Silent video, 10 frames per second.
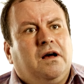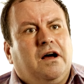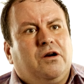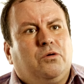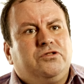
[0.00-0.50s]

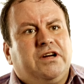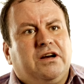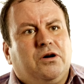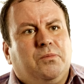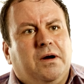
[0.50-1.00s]
an old
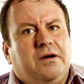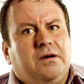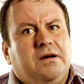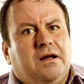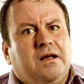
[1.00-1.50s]

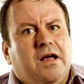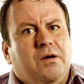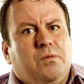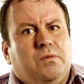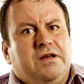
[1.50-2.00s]
gentleman
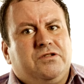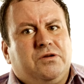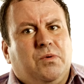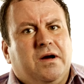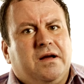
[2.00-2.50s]
who used
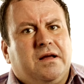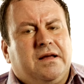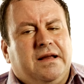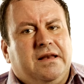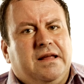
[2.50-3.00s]
to
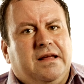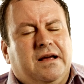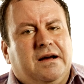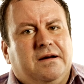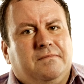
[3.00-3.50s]
work in
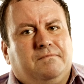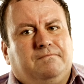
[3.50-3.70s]
the,